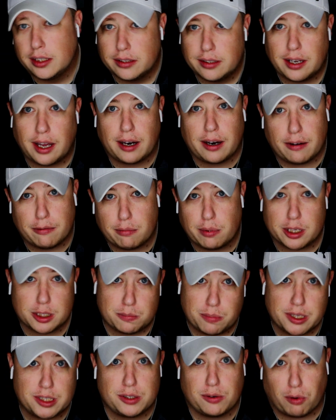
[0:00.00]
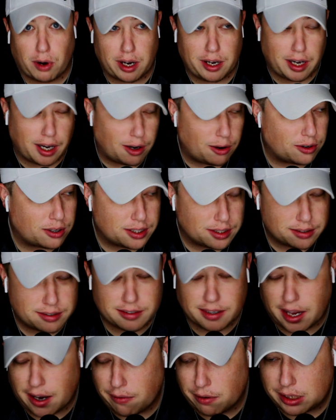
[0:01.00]
not everybody's busy right now
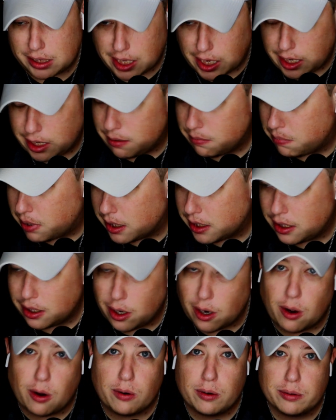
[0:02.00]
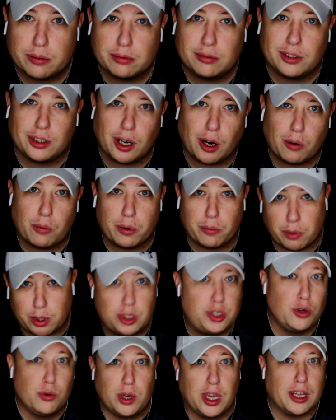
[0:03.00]
because everything, but you know, when we
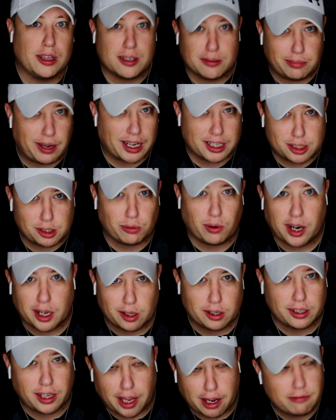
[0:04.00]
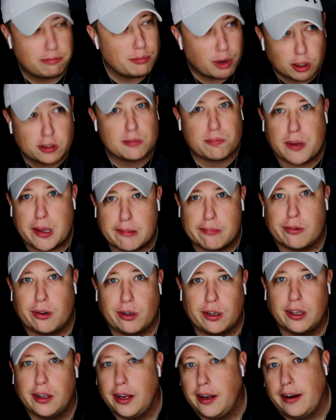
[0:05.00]
do get back to regular life, most
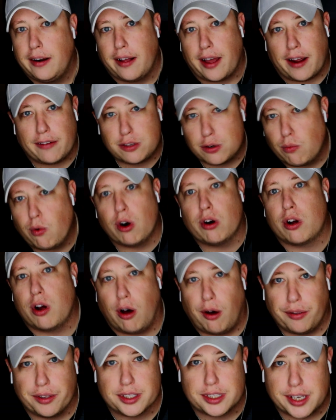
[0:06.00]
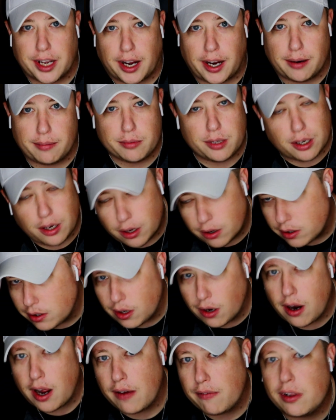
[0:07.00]
people have to work all the time. You
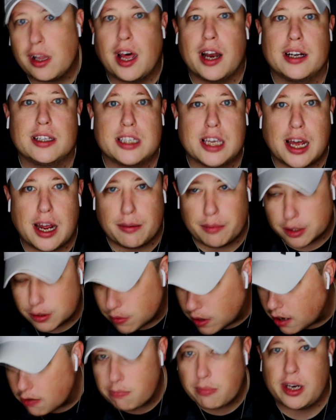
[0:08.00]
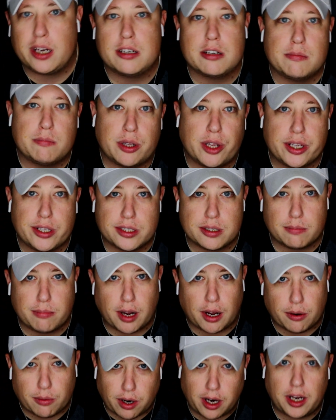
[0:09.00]
don't have a lot of time. That's what everybody complains
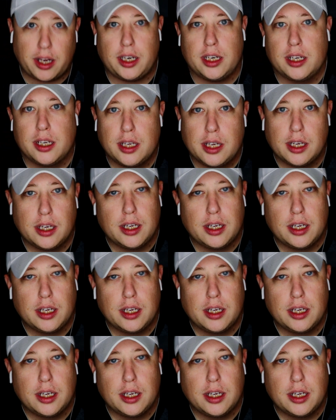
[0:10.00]
about, right?